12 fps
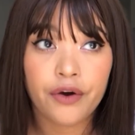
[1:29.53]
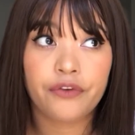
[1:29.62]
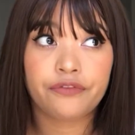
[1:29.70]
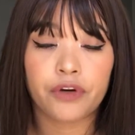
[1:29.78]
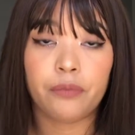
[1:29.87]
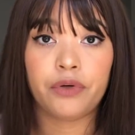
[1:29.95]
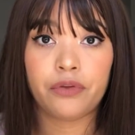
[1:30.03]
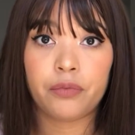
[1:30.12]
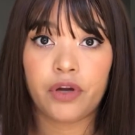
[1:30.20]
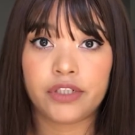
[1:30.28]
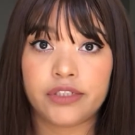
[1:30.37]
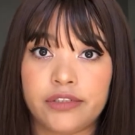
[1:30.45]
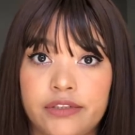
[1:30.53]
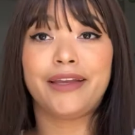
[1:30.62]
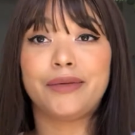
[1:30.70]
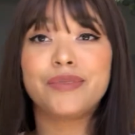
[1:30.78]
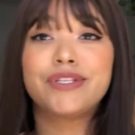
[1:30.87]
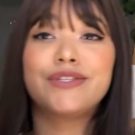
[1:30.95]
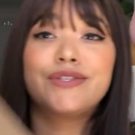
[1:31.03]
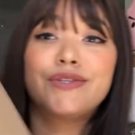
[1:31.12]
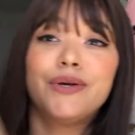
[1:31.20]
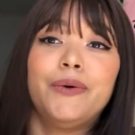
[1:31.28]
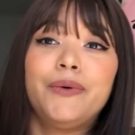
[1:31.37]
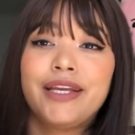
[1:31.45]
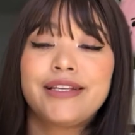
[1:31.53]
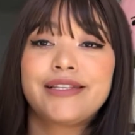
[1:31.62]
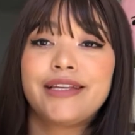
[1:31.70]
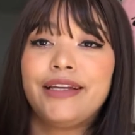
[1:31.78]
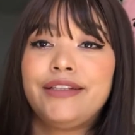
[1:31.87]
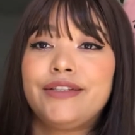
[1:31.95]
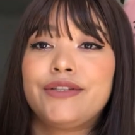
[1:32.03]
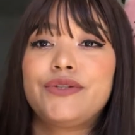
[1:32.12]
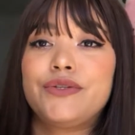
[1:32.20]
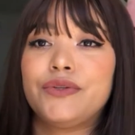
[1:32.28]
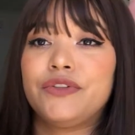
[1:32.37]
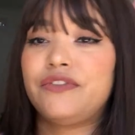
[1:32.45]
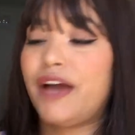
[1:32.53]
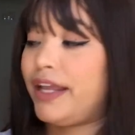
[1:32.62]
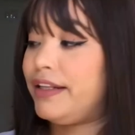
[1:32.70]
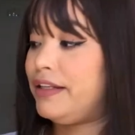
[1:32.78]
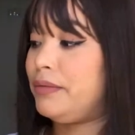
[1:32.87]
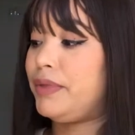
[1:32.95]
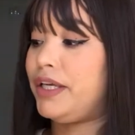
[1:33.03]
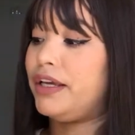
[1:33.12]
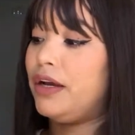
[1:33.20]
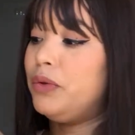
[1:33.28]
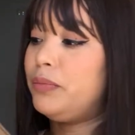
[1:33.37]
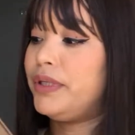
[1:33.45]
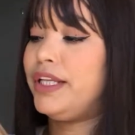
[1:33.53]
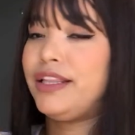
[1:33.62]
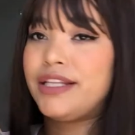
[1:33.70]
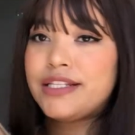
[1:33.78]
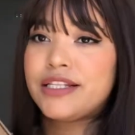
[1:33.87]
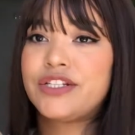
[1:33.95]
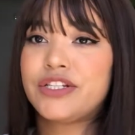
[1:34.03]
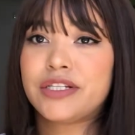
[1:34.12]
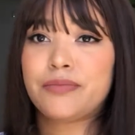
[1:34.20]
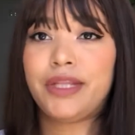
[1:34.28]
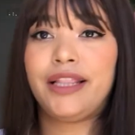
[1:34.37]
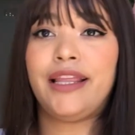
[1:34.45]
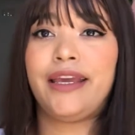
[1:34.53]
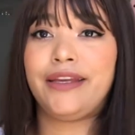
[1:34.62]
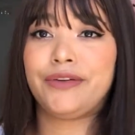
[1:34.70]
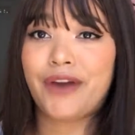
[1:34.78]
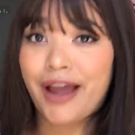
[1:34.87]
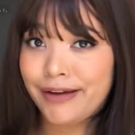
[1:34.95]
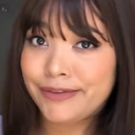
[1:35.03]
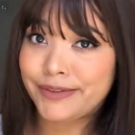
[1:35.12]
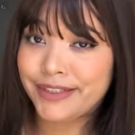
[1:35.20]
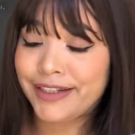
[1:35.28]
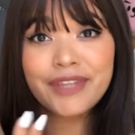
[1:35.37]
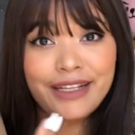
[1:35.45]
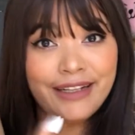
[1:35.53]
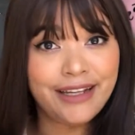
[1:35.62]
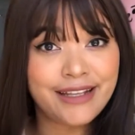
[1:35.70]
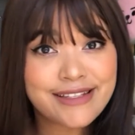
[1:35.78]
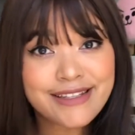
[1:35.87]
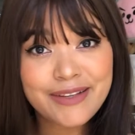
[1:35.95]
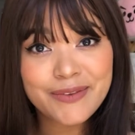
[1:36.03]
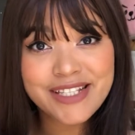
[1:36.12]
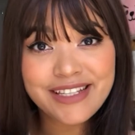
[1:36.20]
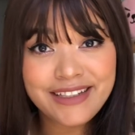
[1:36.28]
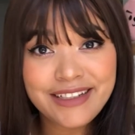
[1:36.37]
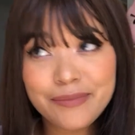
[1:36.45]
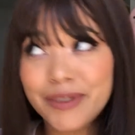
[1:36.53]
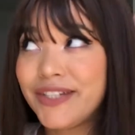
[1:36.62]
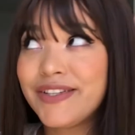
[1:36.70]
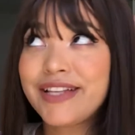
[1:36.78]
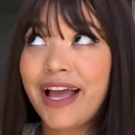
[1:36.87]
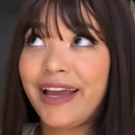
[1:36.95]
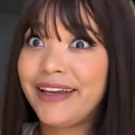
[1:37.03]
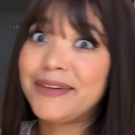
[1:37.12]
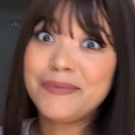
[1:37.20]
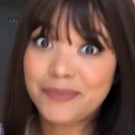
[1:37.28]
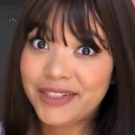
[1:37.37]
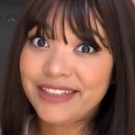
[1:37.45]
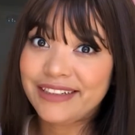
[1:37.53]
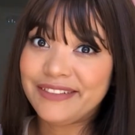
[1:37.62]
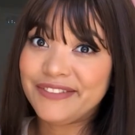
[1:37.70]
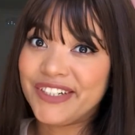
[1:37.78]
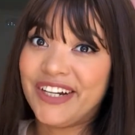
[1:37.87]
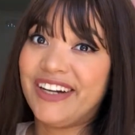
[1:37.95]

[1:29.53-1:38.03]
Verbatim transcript: from both boxes. I am so excited to finally be opening this. It's just been laying around. Let's see what's in here because I completely forgot.